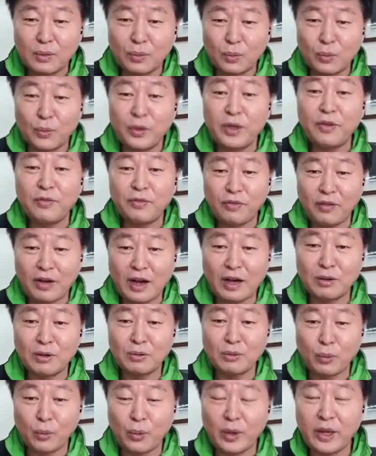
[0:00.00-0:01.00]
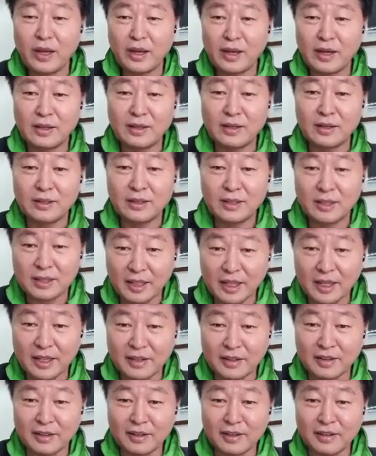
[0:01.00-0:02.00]
we found we are the
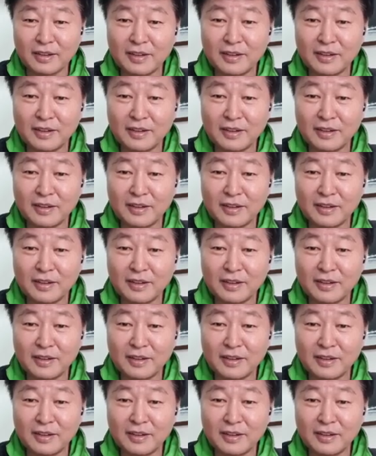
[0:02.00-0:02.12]
sinner